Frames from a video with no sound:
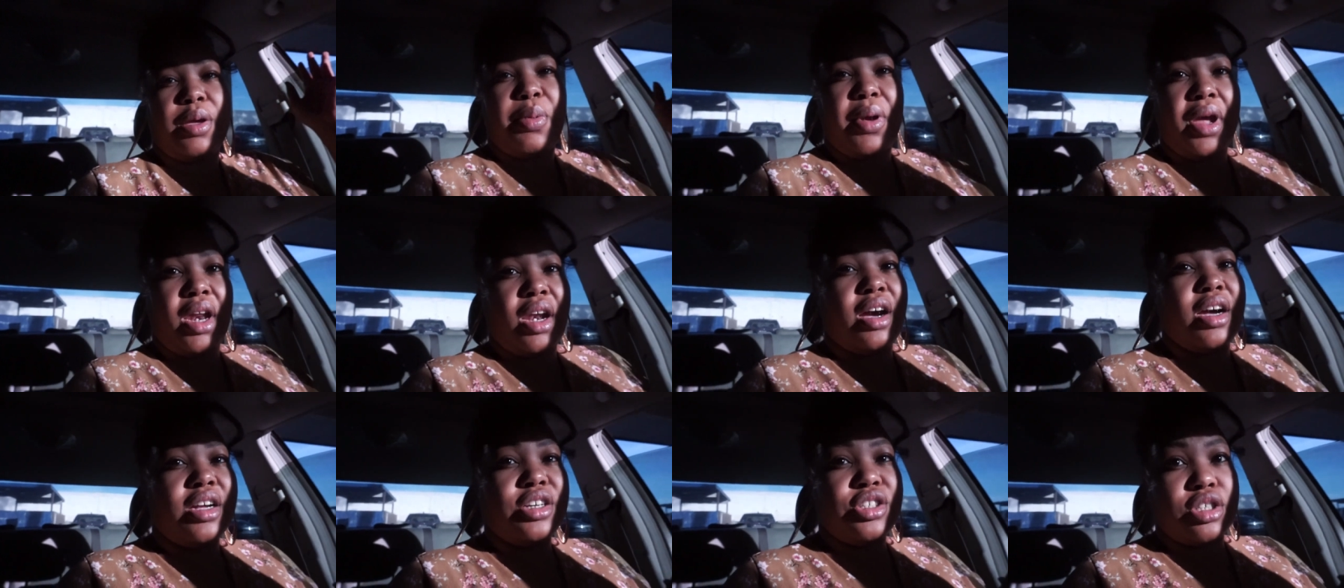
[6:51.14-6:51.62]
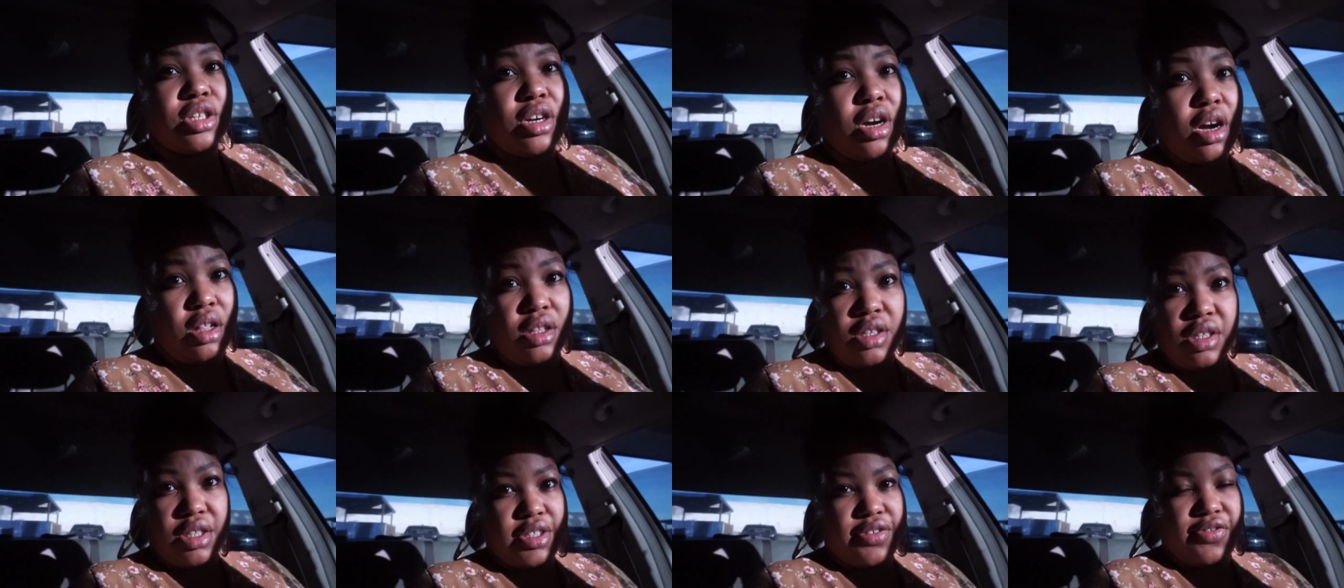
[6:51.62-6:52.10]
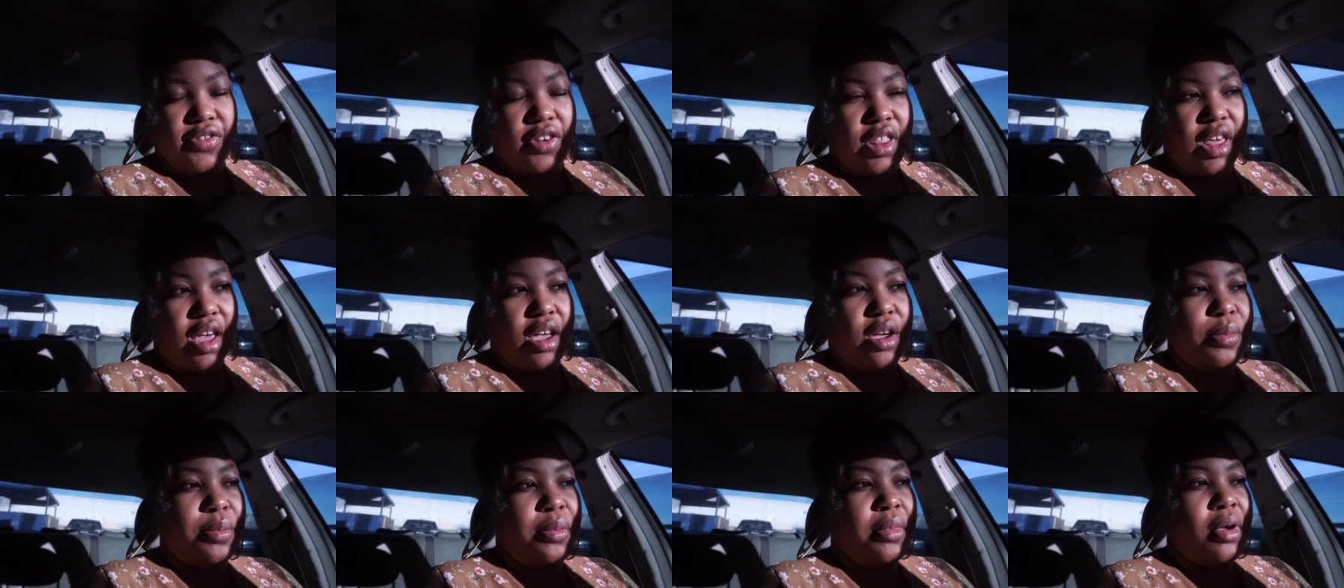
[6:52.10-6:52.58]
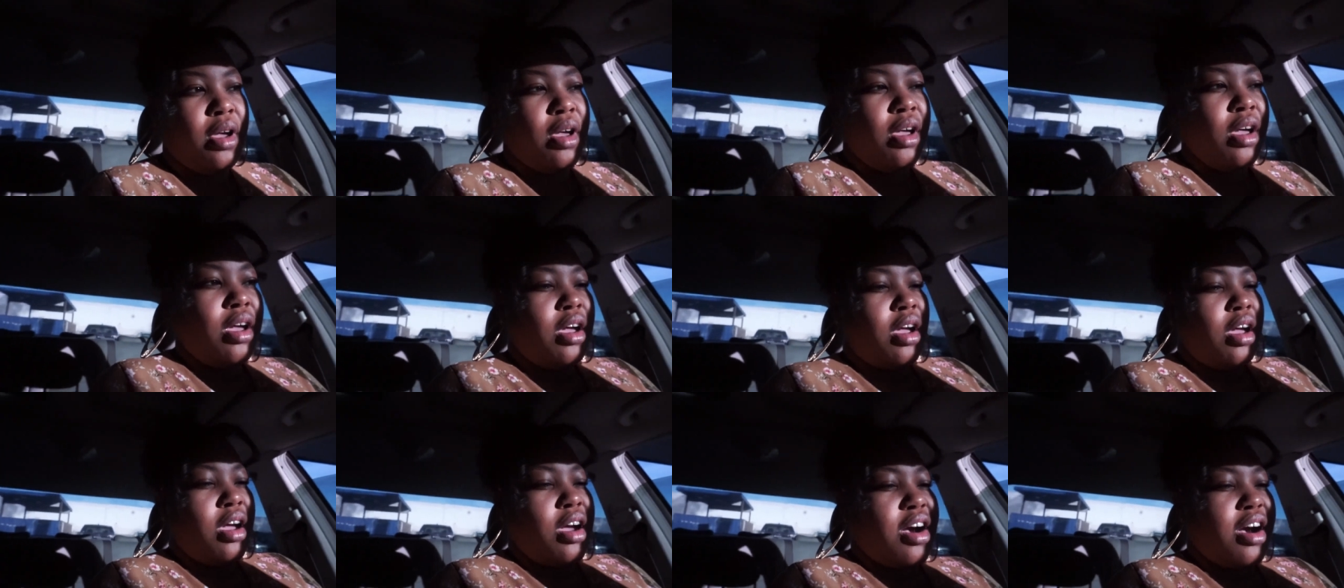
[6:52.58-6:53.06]
I paid $100 for them.
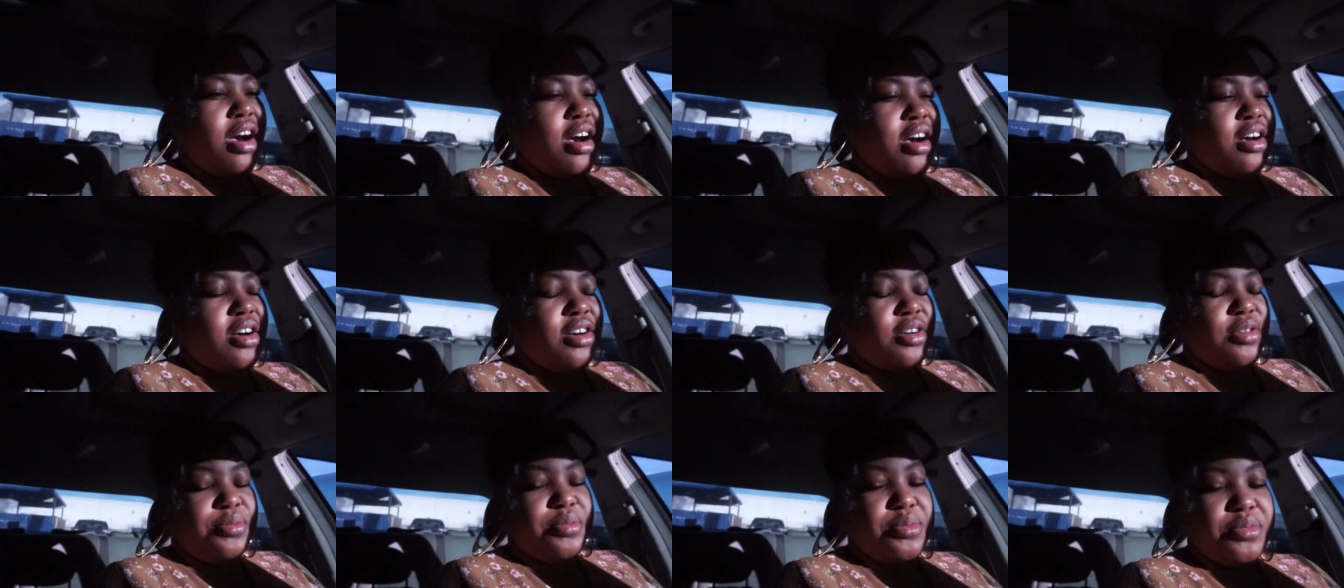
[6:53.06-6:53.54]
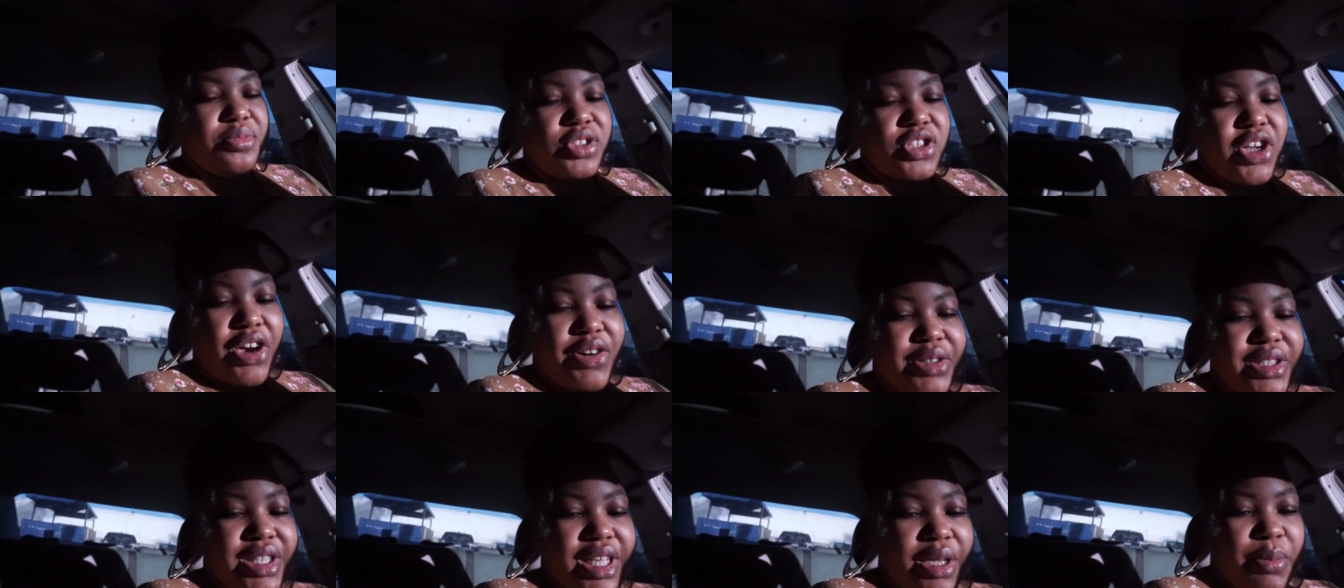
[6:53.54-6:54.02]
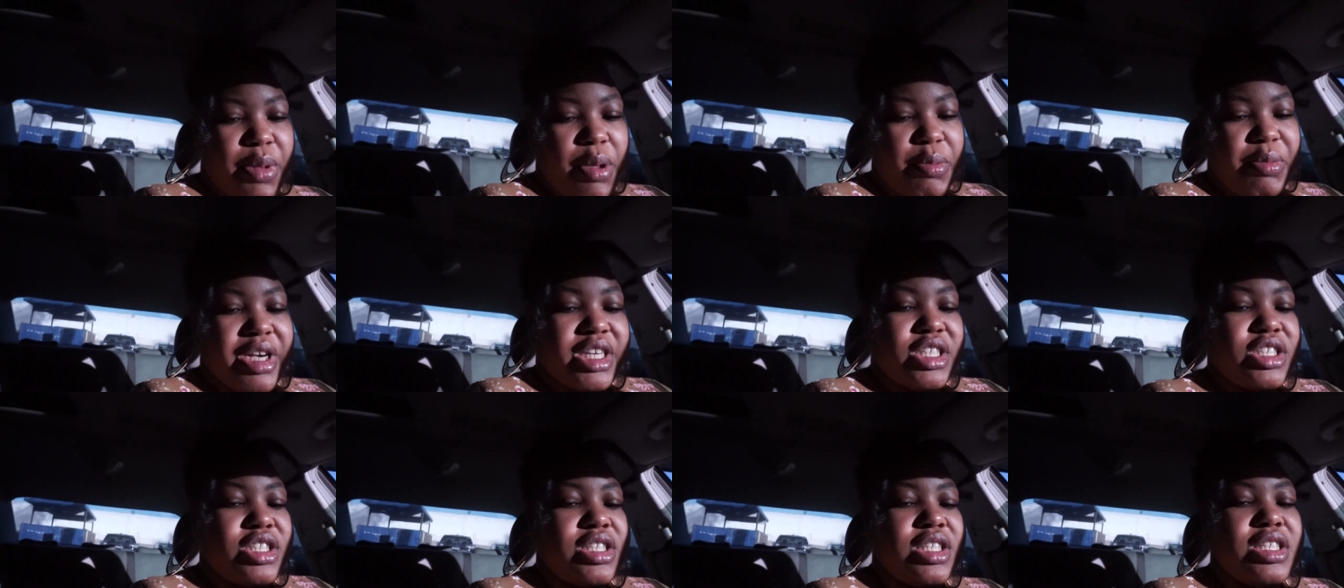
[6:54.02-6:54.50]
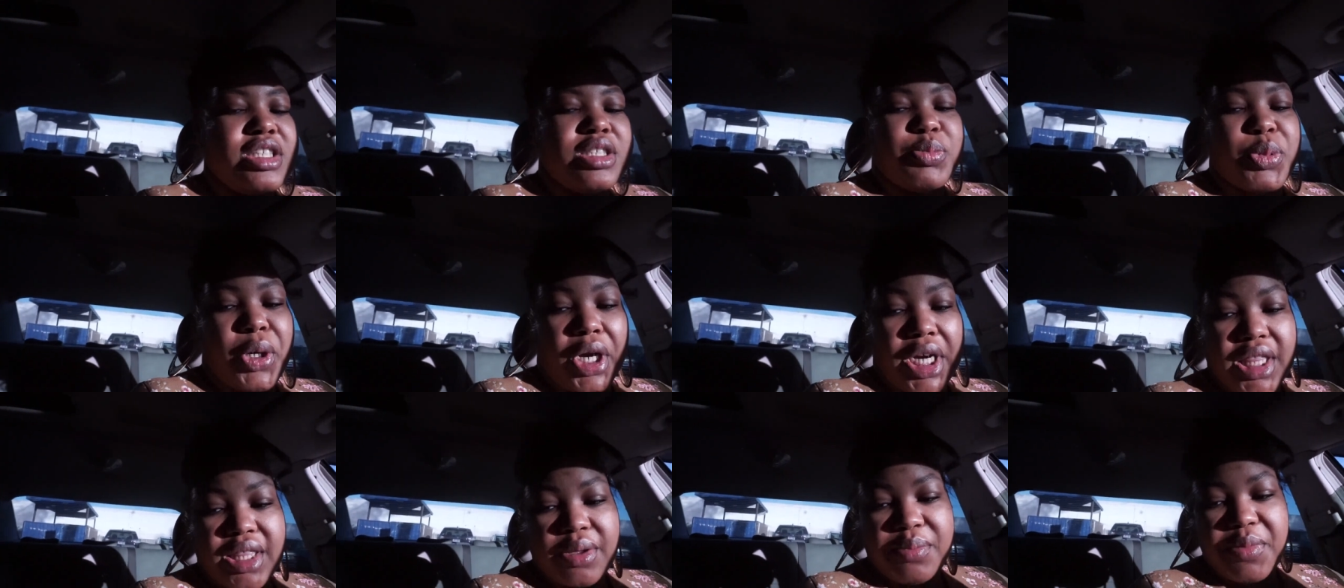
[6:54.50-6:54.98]
Um, so I was like, maybe I just need to
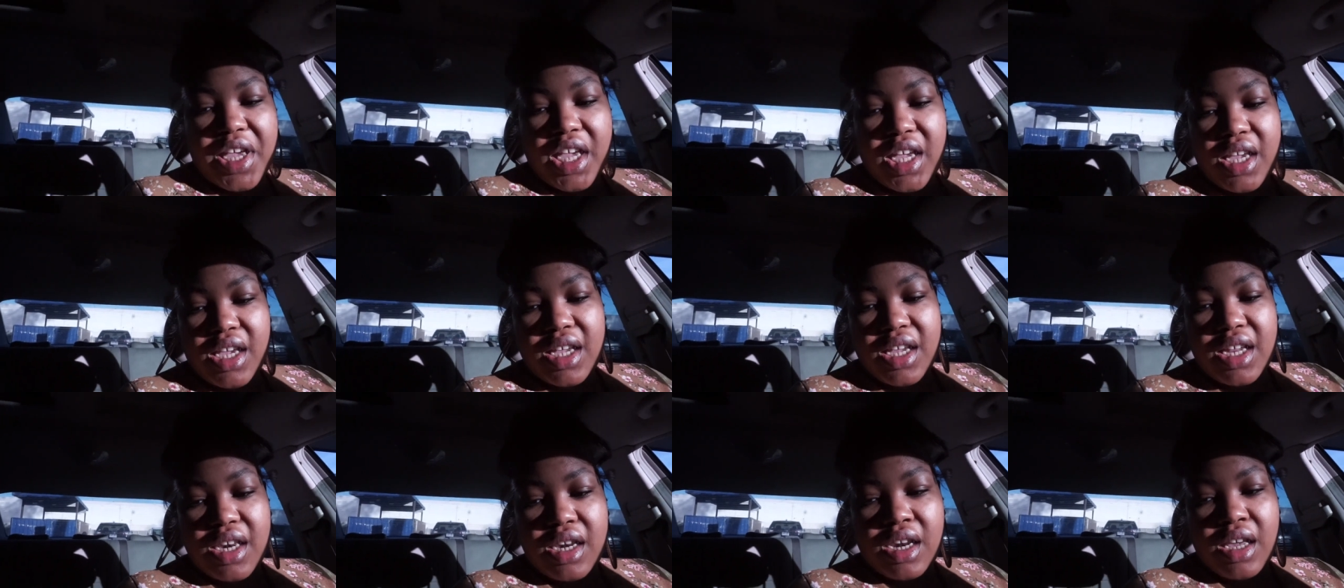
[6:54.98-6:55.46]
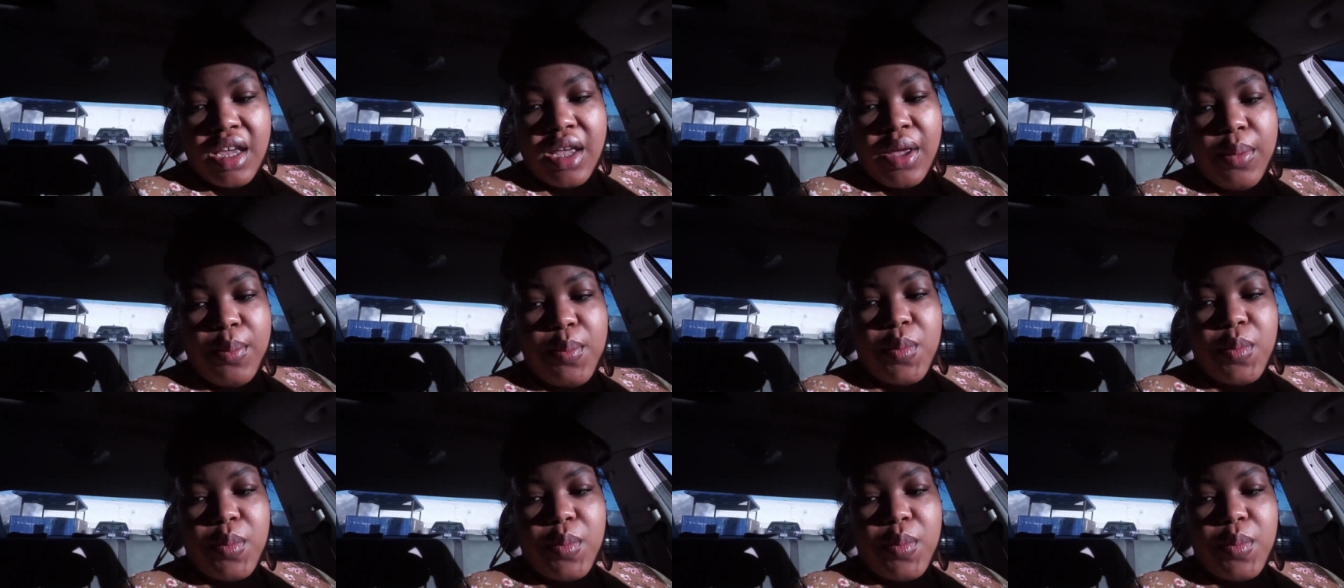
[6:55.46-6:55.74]
break them in.